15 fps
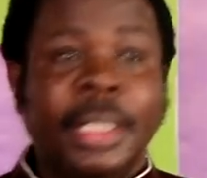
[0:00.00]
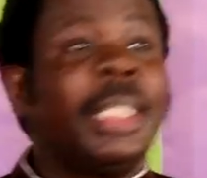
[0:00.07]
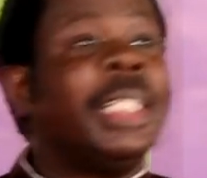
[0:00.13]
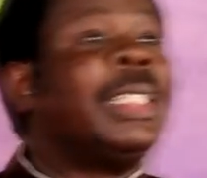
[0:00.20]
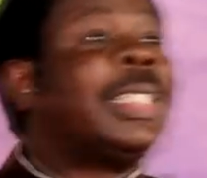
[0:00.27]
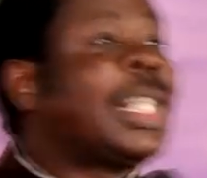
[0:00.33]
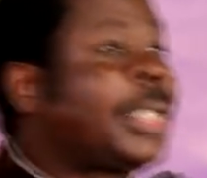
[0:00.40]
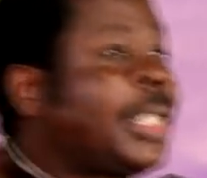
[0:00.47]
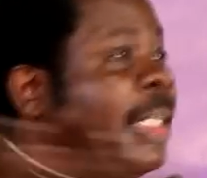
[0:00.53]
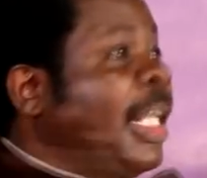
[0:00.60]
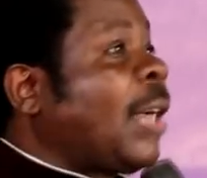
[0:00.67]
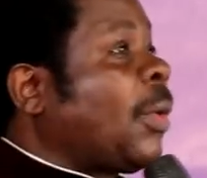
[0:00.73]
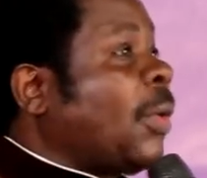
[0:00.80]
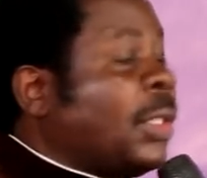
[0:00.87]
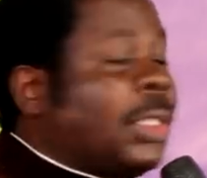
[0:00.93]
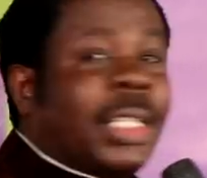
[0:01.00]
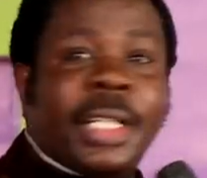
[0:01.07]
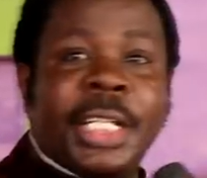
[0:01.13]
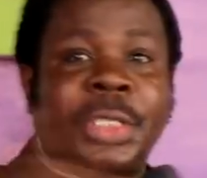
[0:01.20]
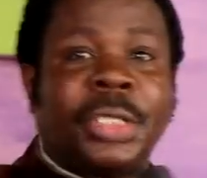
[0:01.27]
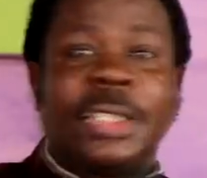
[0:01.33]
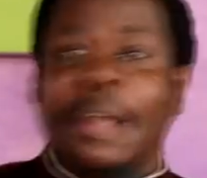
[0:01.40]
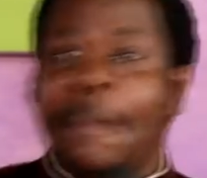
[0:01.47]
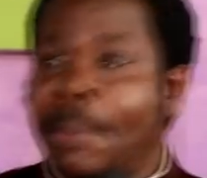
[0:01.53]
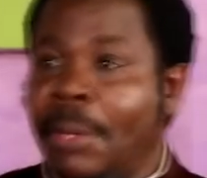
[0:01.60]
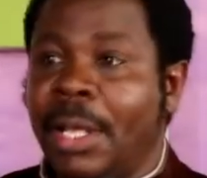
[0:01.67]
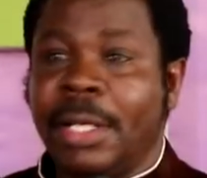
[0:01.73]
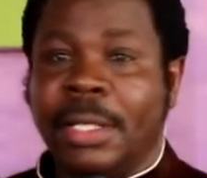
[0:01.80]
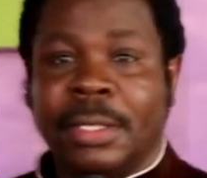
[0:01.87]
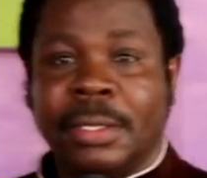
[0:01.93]
Intercessors across the nation, they are
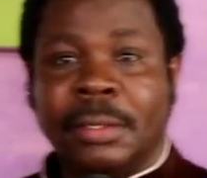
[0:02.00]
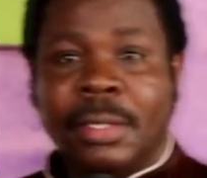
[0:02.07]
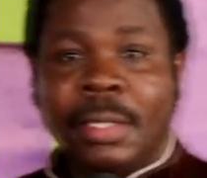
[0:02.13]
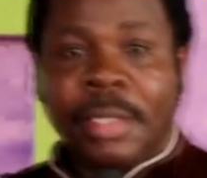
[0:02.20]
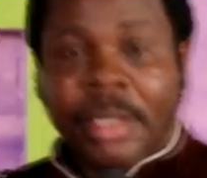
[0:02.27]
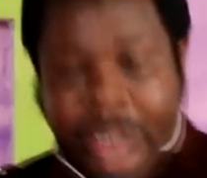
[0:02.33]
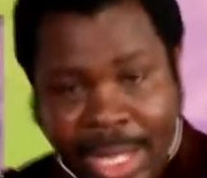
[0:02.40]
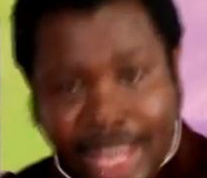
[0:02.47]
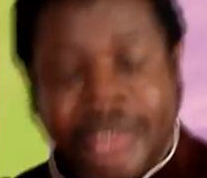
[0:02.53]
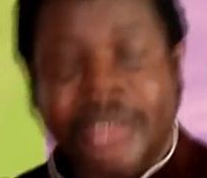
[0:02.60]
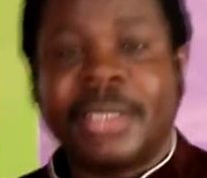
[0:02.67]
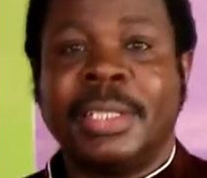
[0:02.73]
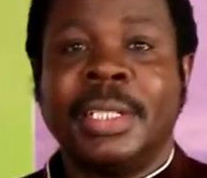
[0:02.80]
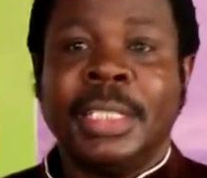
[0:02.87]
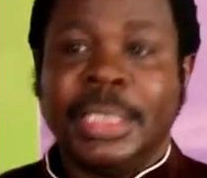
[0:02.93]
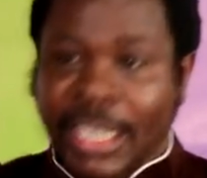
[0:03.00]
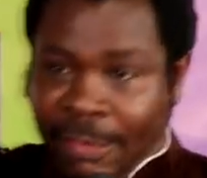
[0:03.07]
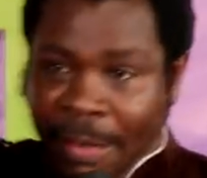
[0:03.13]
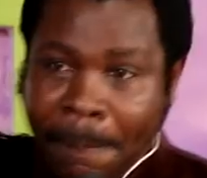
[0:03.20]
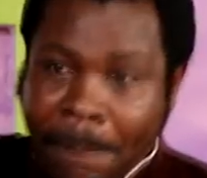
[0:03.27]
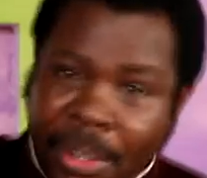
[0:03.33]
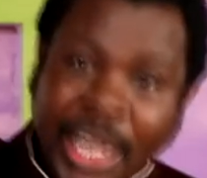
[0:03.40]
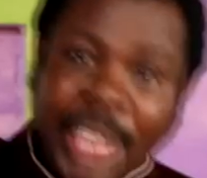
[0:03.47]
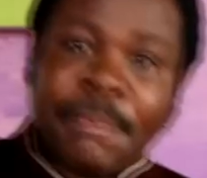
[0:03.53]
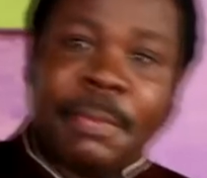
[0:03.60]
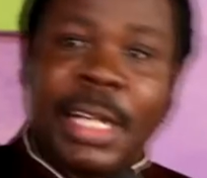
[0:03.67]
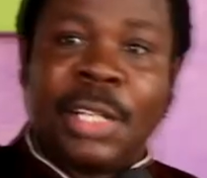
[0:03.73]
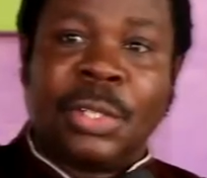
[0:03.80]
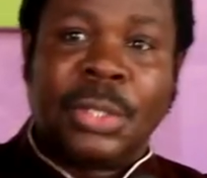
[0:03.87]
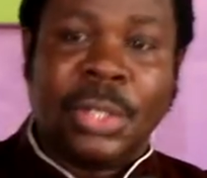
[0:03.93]
praying. Yes, they have reported that
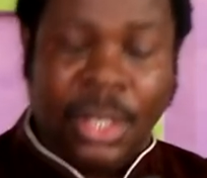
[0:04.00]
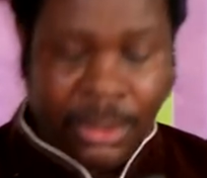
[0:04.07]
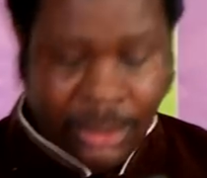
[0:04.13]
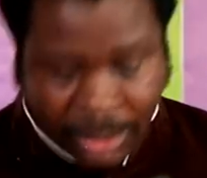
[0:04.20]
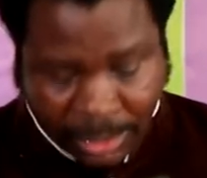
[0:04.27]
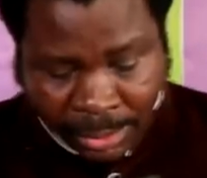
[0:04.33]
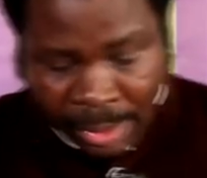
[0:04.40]
matter to God.